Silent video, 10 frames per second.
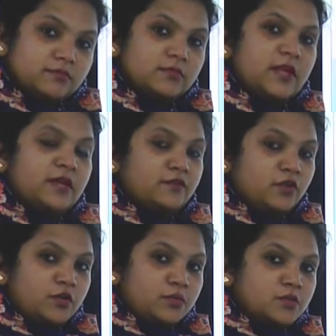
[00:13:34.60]
get
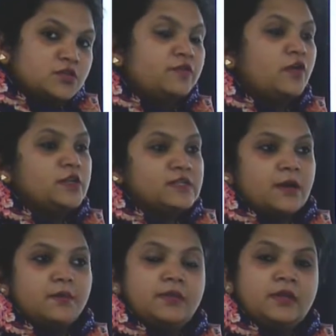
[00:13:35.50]
for a merger, for
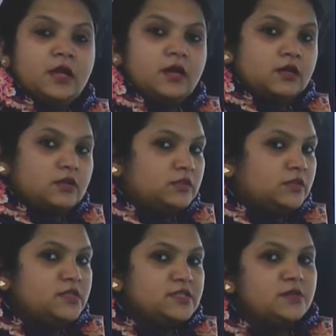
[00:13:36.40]
example, the
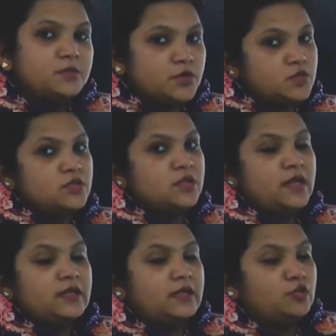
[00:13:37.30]
recent merger
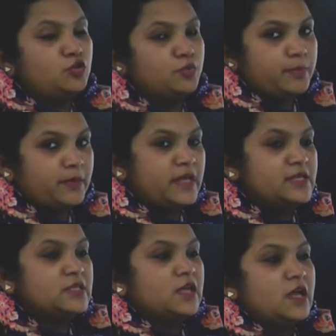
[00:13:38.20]
that took
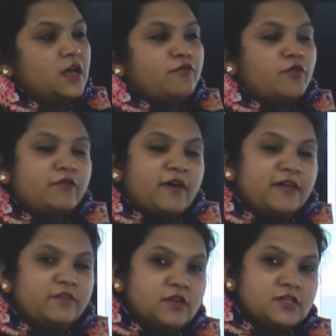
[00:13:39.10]
place
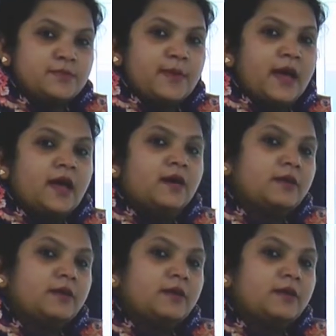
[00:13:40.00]
4-5 years back,